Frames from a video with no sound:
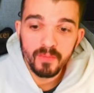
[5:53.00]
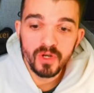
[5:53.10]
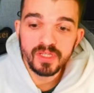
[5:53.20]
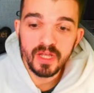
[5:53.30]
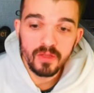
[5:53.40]
I'm
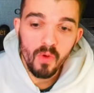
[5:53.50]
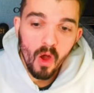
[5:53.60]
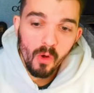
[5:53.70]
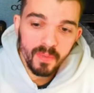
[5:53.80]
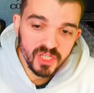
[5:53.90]
gonna tell you
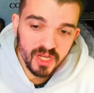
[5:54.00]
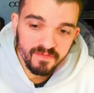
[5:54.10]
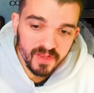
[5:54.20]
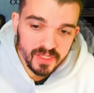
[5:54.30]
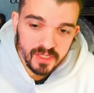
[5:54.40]
how much I
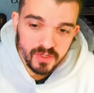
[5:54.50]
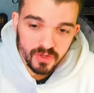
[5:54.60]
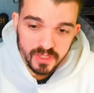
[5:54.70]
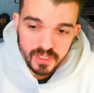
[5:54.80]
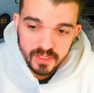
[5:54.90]
invested
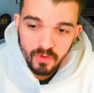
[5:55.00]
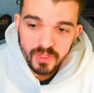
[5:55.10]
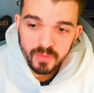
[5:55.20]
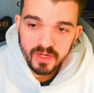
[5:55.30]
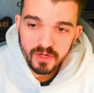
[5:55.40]
on these
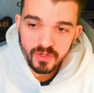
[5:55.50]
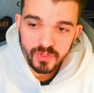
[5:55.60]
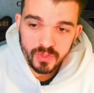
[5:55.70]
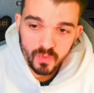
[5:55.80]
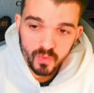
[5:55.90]
stones,
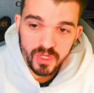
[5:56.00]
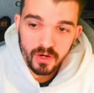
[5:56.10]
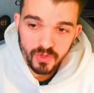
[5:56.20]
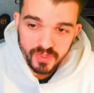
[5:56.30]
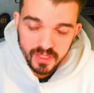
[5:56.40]
because we
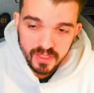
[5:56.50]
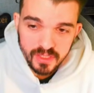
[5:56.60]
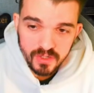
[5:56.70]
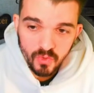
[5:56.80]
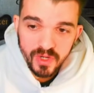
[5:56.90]
are using
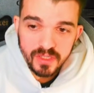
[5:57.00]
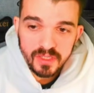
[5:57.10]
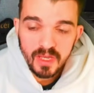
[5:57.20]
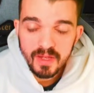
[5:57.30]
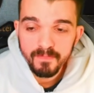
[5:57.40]
this Greed
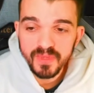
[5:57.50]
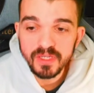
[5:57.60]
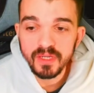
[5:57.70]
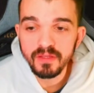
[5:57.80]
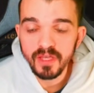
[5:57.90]

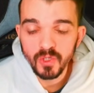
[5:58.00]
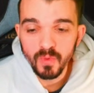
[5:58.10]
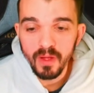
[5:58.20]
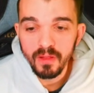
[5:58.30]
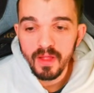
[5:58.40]
Distilled
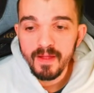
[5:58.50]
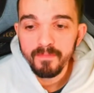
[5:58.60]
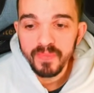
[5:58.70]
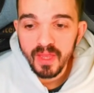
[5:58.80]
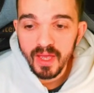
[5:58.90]
as well,
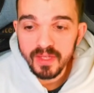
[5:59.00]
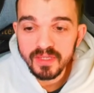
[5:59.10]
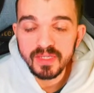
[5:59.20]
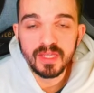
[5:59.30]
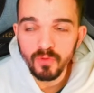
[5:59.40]

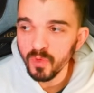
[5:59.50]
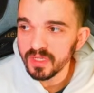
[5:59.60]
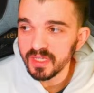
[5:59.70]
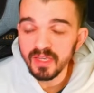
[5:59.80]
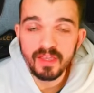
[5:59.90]
and then we'll
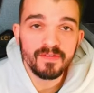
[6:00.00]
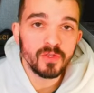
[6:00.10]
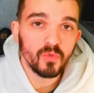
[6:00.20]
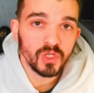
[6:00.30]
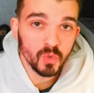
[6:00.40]
see if
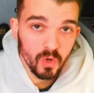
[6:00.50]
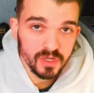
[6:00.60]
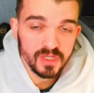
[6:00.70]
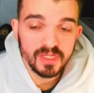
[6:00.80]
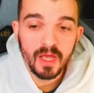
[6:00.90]
it was
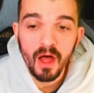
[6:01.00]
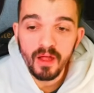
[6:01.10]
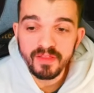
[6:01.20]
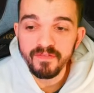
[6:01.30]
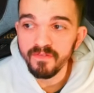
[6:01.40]
worth it,
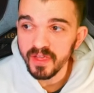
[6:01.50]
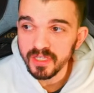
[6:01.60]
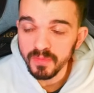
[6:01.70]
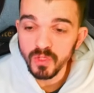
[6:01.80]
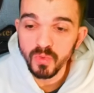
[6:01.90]
all the
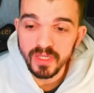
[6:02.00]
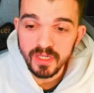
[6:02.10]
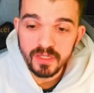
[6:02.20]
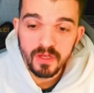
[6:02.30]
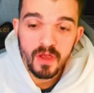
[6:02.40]
investment we
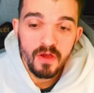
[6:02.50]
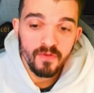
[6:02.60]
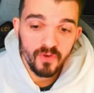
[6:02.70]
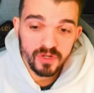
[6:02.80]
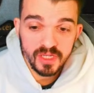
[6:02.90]
did
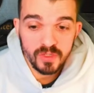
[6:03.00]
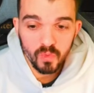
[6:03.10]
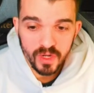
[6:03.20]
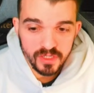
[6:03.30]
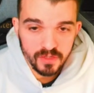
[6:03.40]
for these
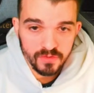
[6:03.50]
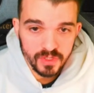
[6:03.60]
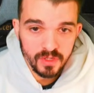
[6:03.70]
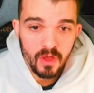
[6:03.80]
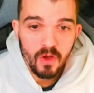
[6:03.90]

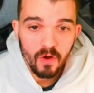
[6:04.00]
waystones.